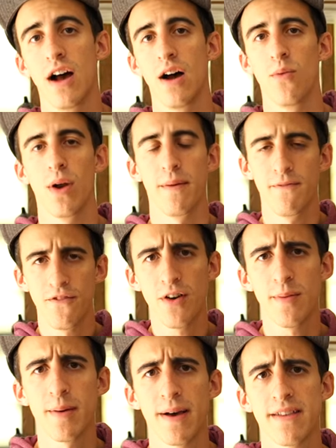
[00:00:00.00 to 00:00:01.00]
Uh, when I'm
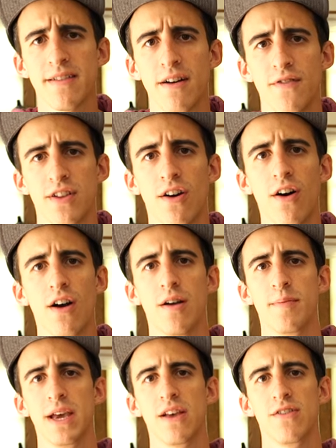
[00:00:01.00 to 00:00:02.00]
filming myself, it's
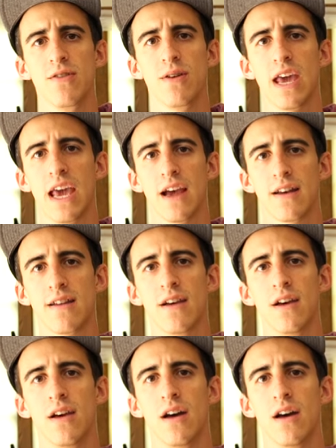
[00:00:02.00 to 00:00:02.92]
hard because you can't,